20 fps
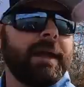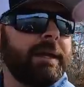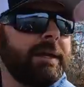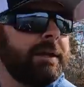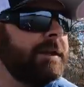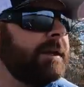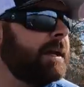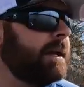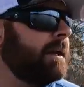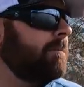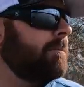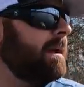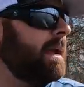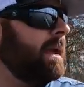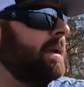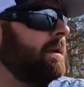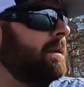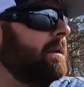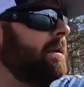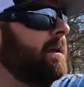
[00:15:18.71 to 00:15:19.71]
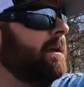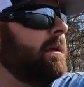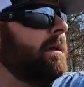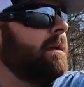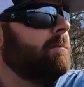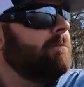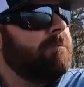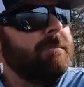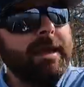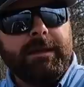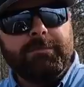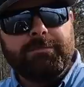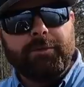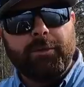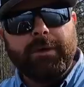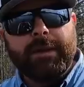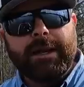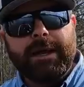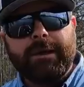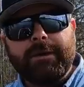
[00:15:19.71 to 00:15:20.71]
bay. You know, you got your main, main
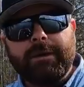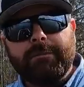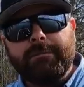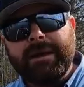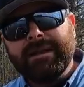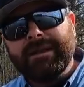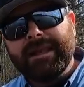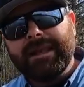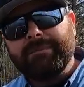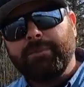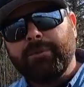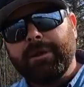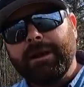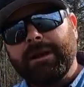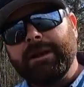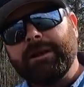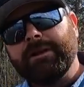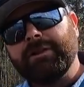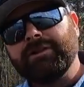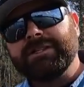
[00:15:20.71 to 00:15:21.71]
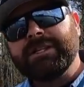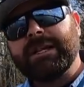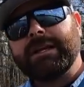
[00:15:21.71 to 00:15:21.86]
point out here, main lake point out here, your